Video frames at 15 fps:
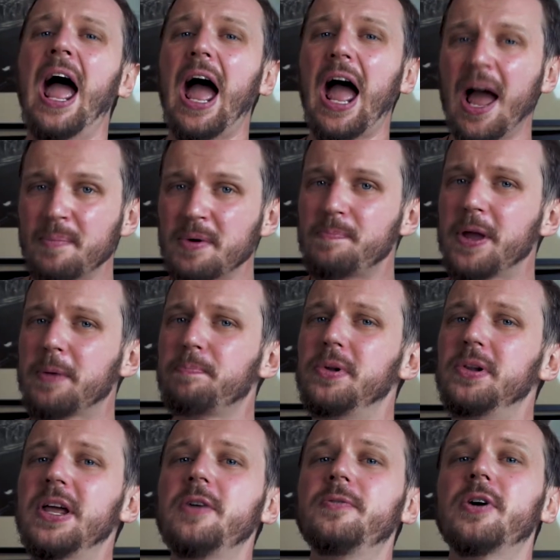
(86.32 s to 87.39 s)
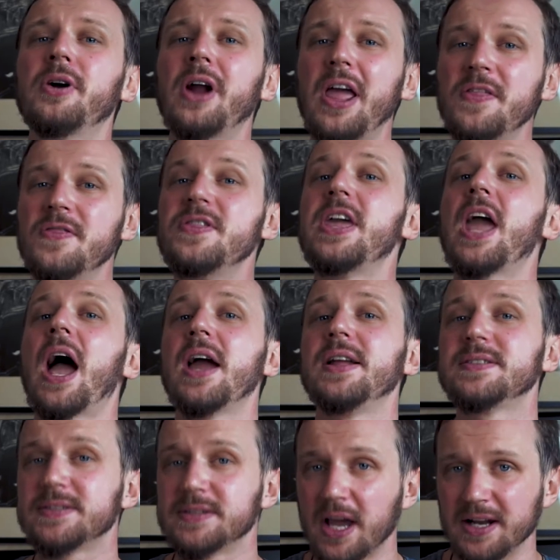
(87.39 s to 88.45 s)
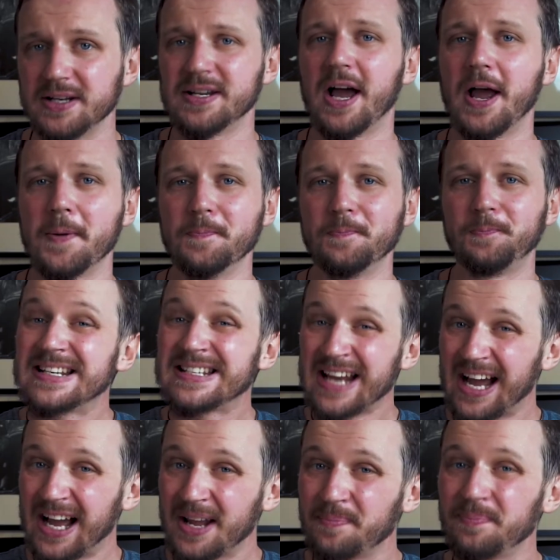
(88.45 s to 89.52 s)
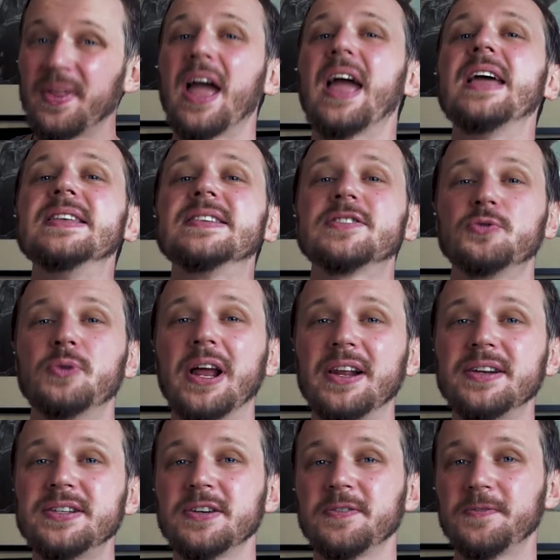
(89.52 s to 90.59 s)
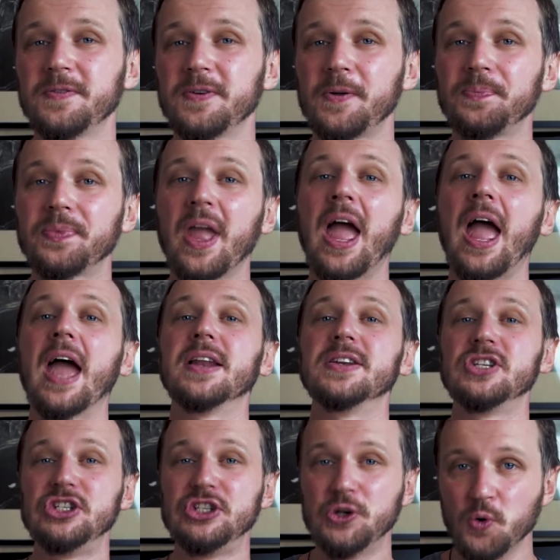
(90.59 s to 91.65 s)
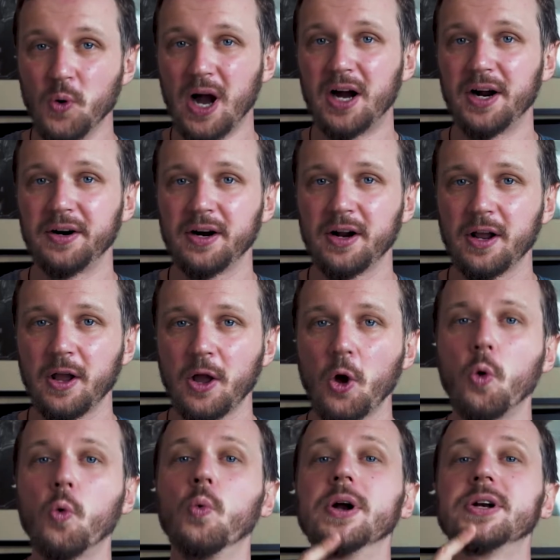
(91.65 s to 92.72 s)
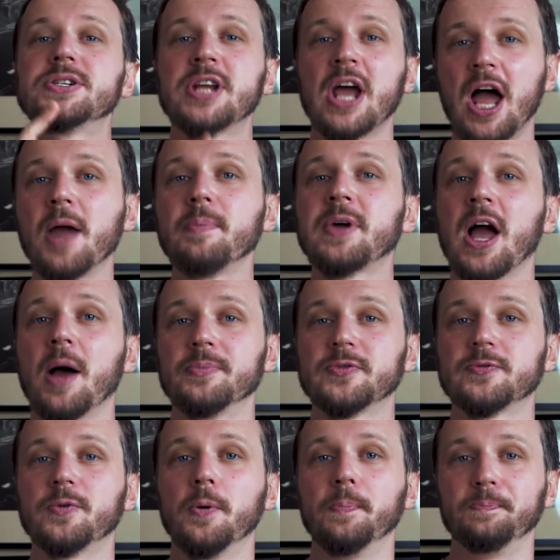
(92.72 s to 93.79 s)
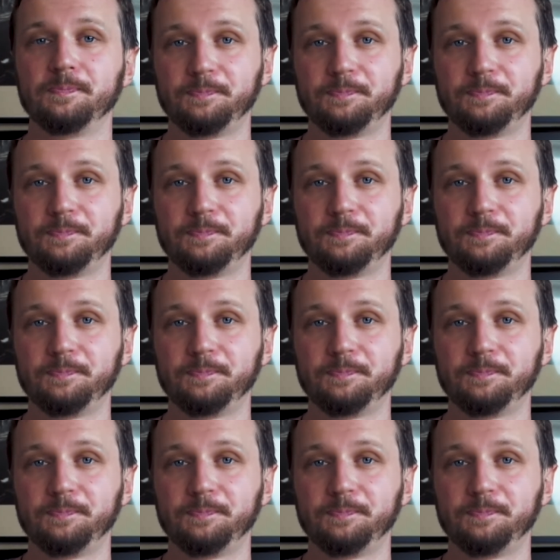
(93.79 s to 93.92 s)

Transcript: I'm a big believer in the Einstein time. Time is relative and you are where time comes from.